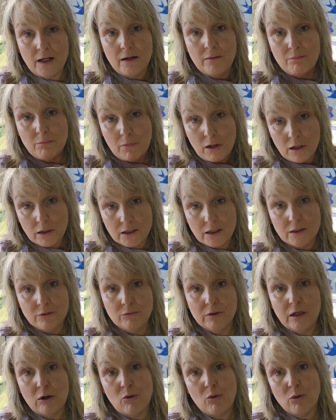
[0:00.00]
mark and
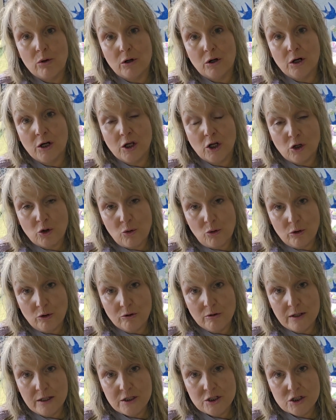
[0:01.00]
record a
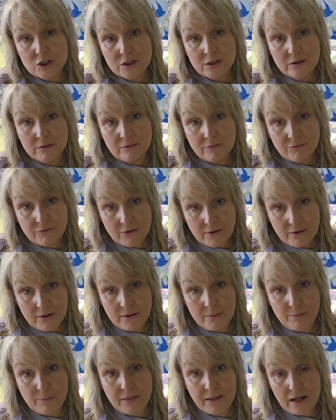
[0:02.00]
1/4 inch
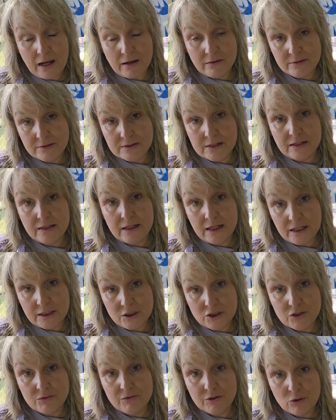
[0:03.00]
from the outside
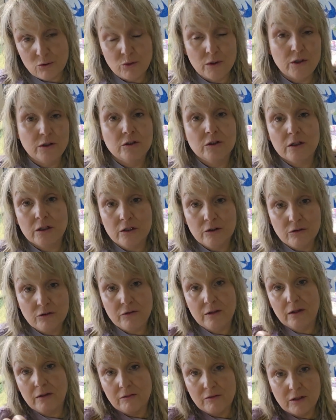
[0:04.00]
edge of the quilt
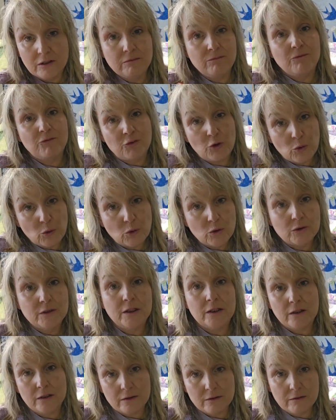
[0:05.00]
using the
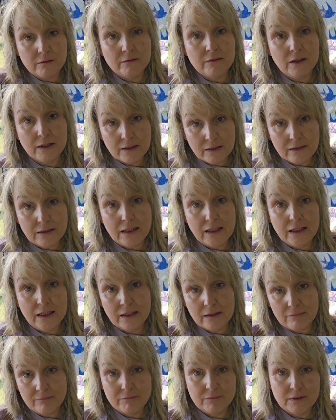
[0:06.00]
fold technique,
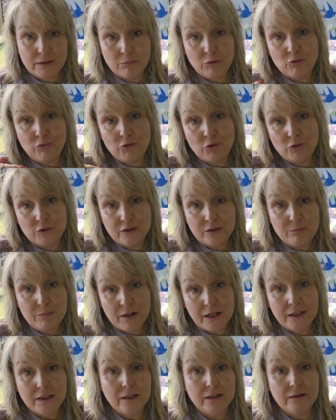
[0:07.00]
double folded
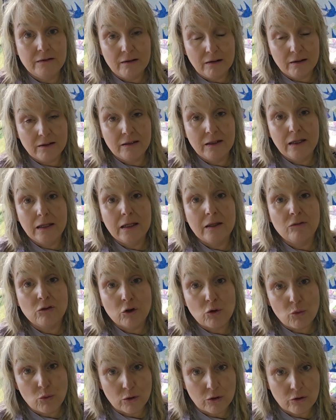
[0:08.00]
binding technique in the
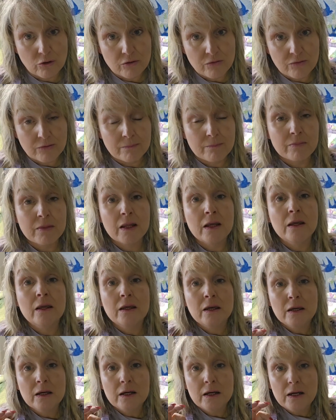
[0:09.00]
corners,
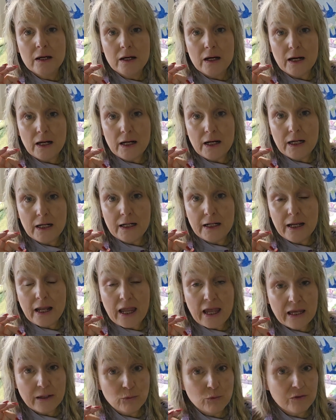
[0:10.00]

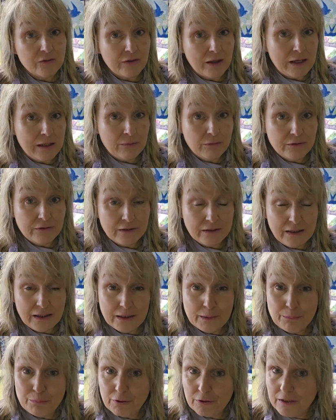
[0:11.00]
and was able to get
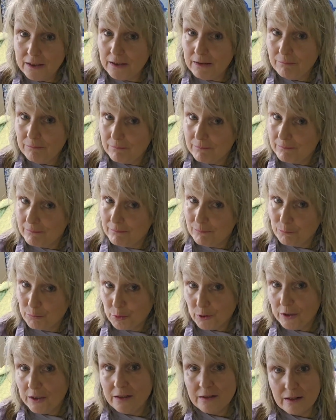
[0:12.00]
a pretty
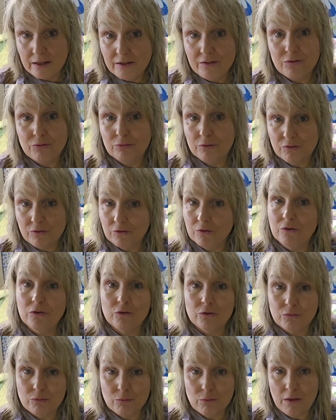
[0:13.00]
nice
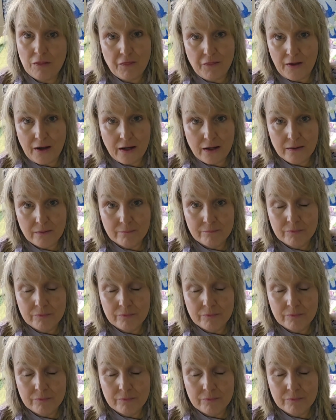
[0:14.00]
result with that.